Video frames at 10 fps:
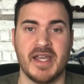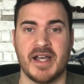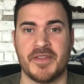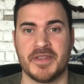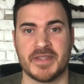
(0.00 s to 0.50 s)

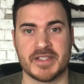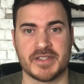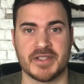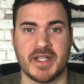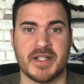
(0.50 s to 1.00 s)
I think that's
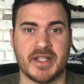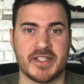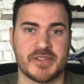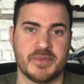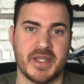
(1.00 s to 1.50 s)
a
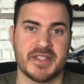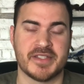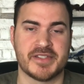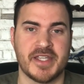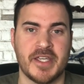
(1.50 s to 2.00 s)
nice way to
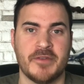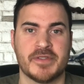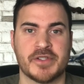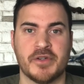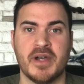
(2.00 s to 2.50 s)
save.
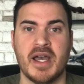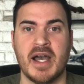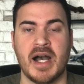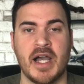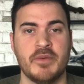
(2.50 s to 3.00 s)
So
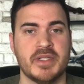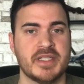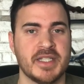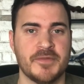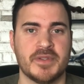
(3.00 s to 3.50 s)
I
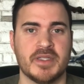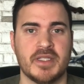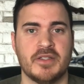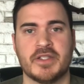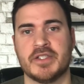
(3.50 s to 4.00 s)
would
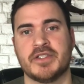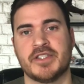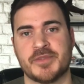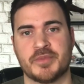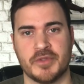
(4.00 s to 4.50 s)
definitely look into
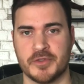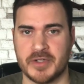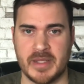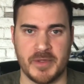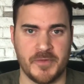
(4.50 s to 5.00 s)
this
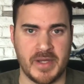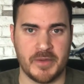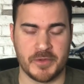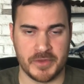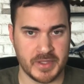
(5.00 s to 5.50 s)
program if I
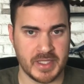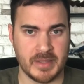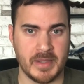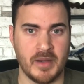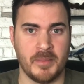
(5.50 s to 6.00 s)
were thinking
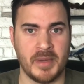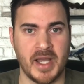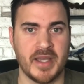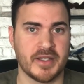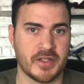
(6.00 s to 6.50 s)
about
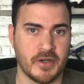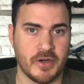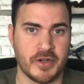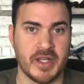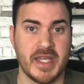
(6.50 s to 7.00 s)
buying a
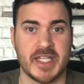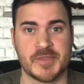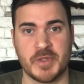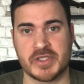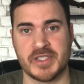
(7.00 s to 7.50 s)
car,
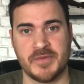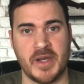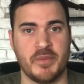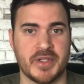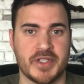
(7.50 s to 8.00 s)
especially if
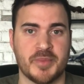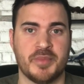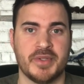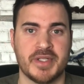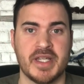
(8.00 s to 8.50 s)
I wanted to
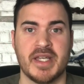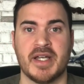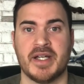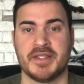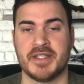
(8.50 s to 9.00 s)
put
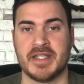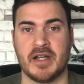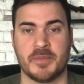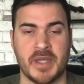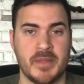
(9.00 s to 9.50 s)
the
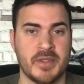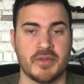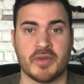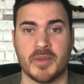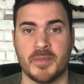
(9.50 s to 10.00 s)
down
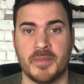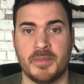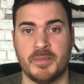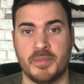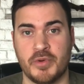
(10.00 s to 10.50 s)
payment or a
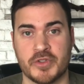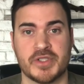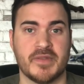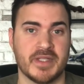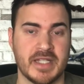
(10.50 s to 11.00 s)

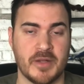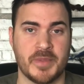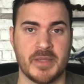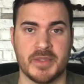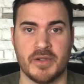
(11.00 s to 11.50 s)
portion of the down
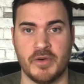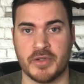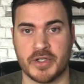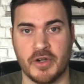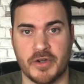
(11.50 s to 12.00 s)
payment
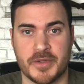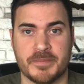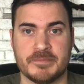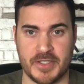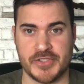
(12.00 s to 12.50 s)
on a card.
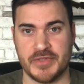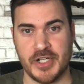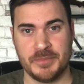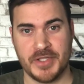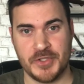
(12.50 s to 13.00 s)
So I
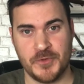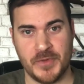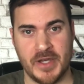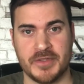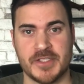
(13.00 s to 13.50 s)
hope that you
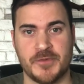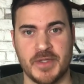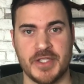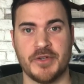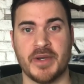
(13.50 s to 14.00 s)
found this
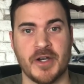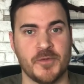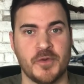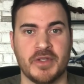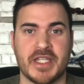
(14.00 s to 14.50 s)
video
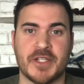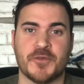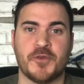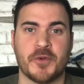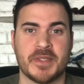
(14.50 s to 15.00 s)
helpful and
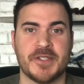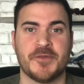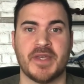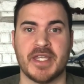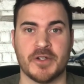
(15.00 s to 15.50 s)

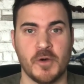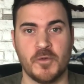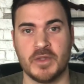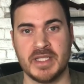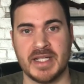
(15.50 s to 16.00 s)
informative, and
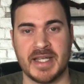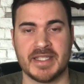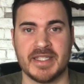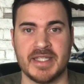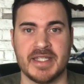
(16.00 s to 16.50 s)
hopefully I
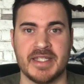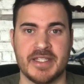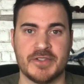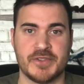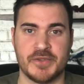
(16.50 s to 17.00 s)
can get
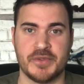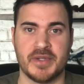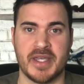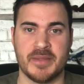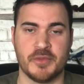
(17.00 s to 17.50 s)

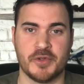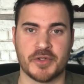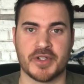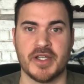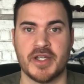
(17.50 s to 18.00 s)
into a
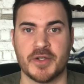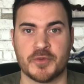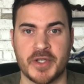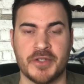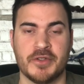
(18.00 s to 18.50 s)
more
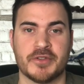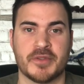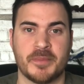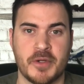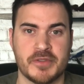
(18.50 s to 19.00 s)

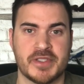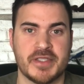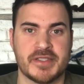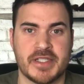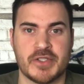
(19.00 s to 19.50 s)
regular
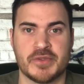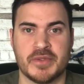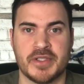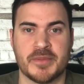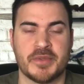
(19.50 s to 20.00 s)
posting schedule
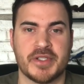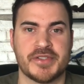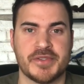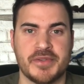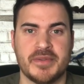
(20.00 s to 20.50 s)
here pretty
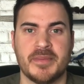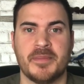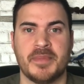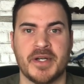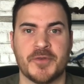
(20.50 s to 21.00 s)
soon.
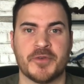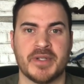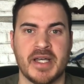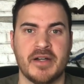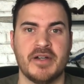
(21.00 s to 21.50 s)
But for
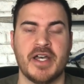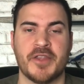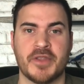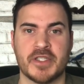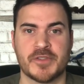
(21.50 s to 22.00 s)
now,
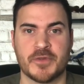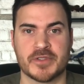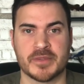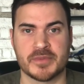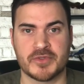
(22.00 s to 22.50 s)
thanks for
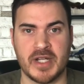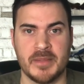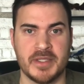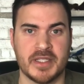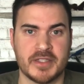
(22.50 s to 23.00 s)

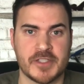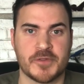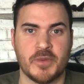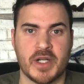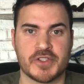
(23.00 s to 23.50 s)
subscribing and thanks
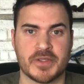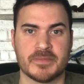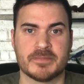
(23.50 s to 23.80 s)
for watching.